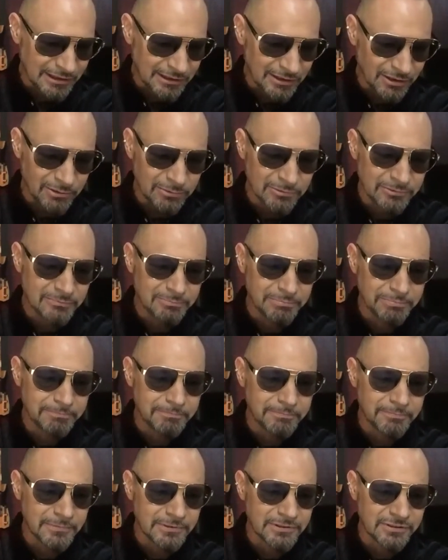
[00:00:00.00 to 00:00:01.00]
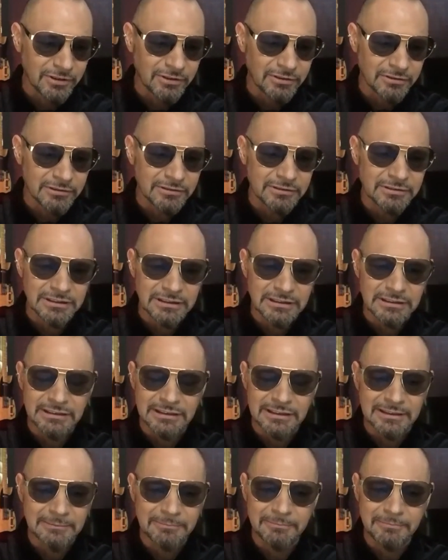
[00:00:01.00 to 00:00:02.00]
and old songs, and
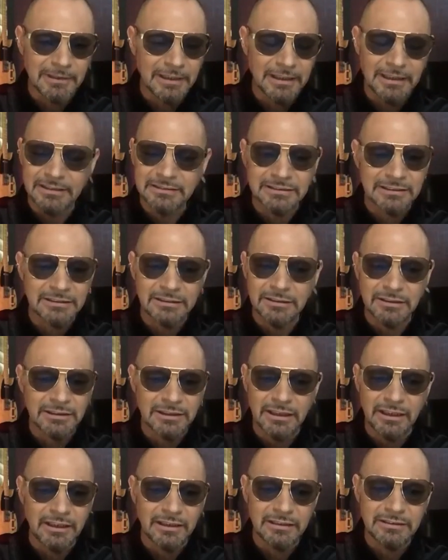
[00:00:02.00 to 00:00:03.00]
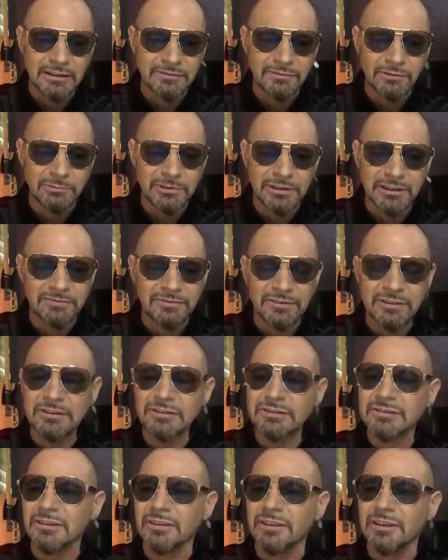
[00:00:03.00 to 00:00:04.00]
I said, I never really
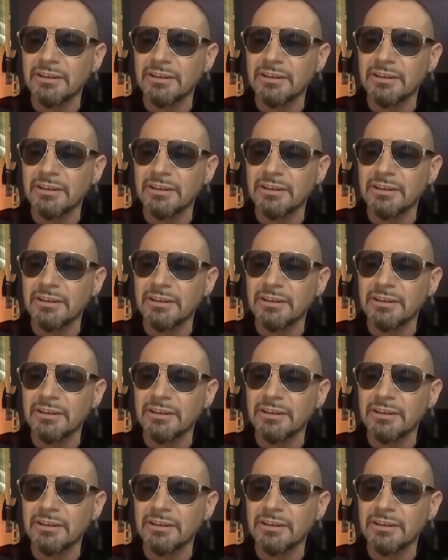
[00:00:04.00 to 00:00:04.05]
finished it.